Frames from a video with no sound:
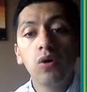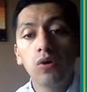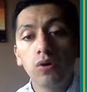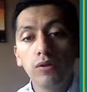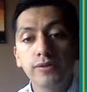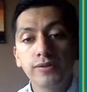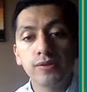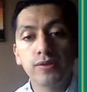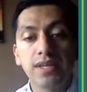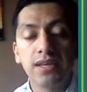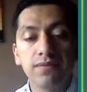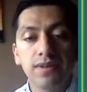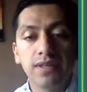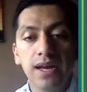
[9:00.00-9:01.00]
or also
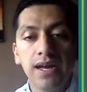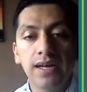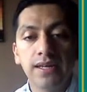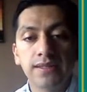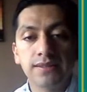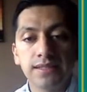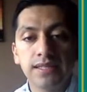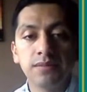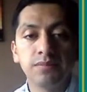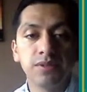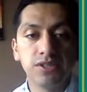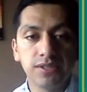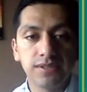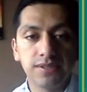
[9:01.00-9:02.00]
save it as
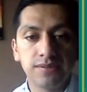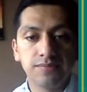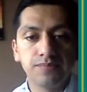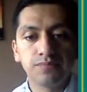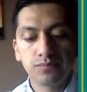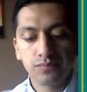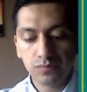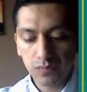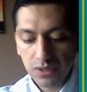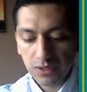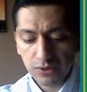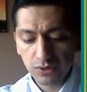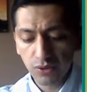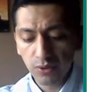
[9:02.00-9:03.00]
images.
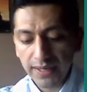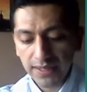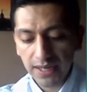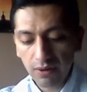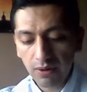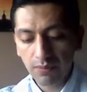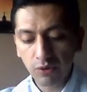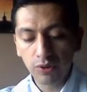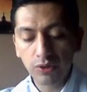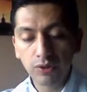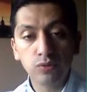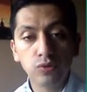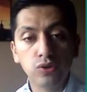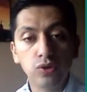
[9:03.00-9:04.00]
So right now I'm
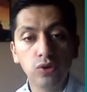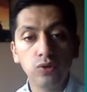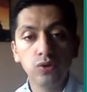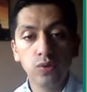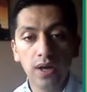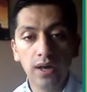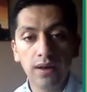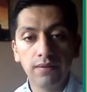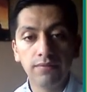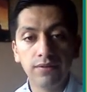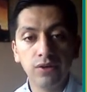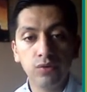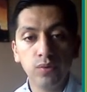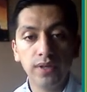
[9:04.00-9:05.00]
going to show you a
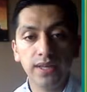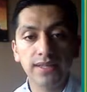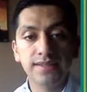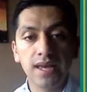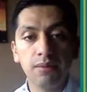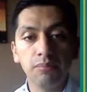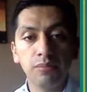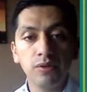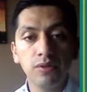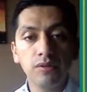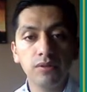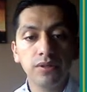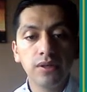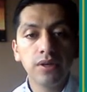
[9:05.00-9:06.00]
very quick
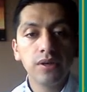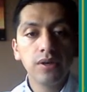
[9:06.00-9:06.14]
example